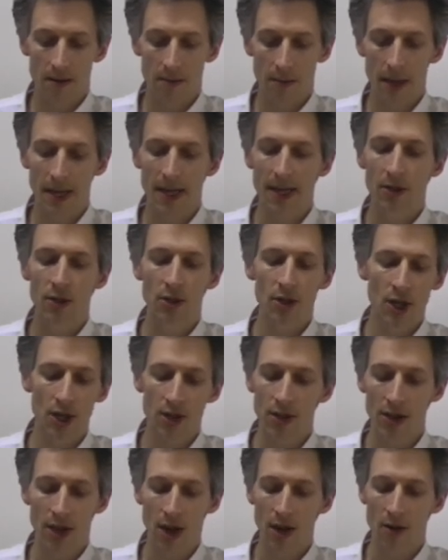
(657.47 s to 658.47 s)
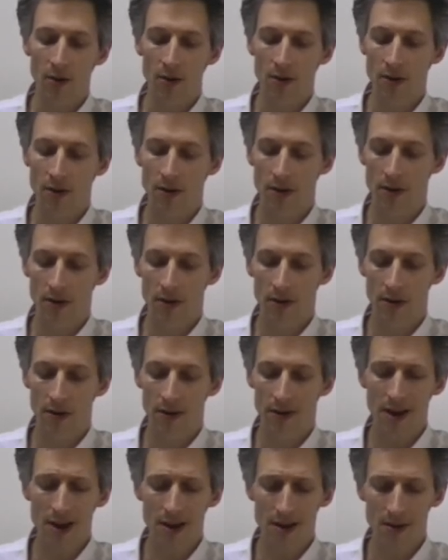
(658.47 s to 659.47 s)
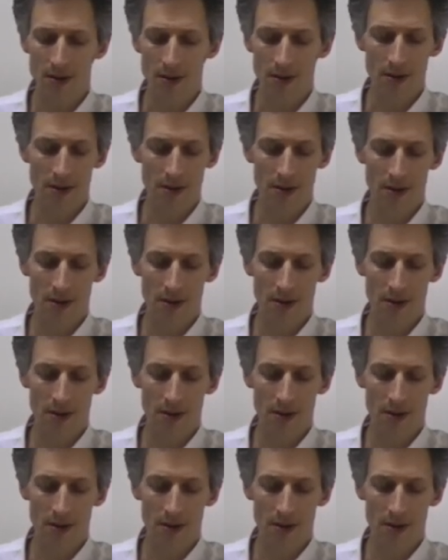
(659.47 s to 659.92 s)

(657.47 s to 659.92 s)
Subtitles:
"Please just go." "No.